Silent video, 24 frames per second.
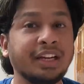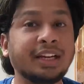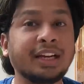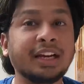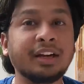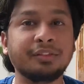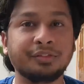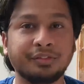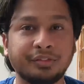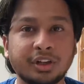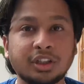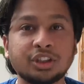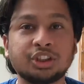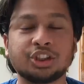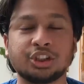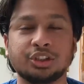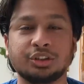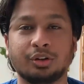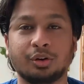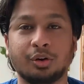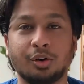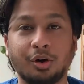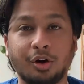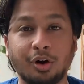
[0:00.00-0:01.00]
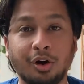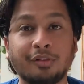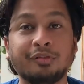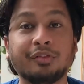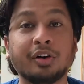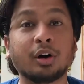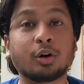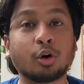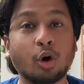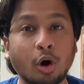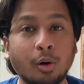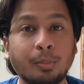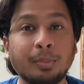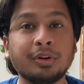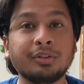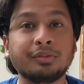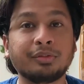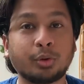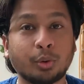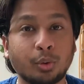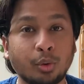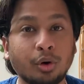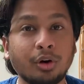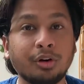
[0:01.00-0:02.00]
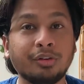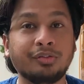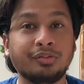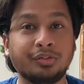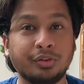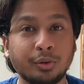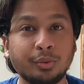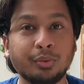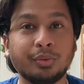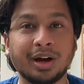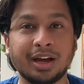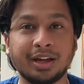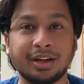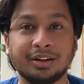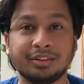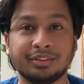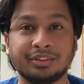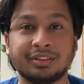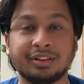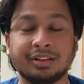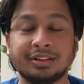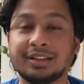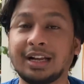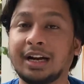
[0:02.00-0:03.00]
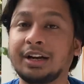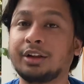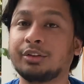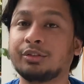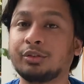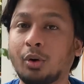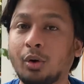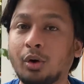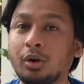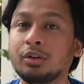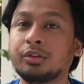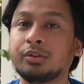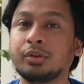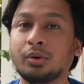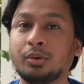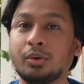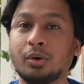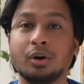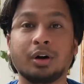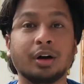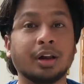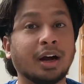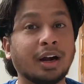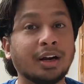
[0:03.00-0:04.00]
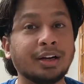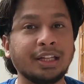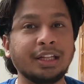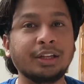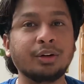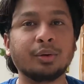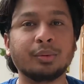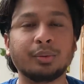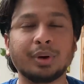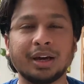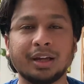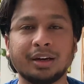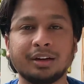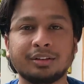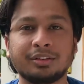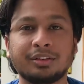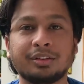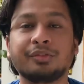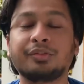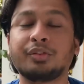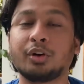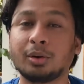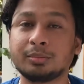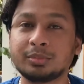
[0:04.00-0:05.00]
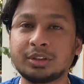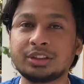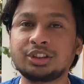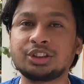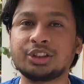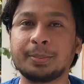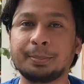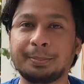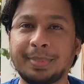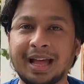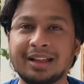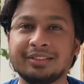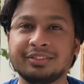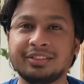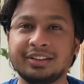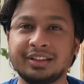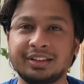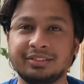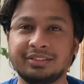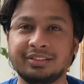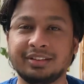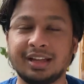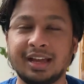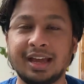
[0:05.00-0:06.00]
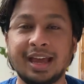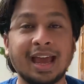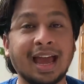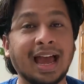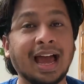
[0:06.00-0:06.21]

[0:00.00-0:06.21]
weakened version of a common cold flu virus that is also called adenovirus from the chimpanzees,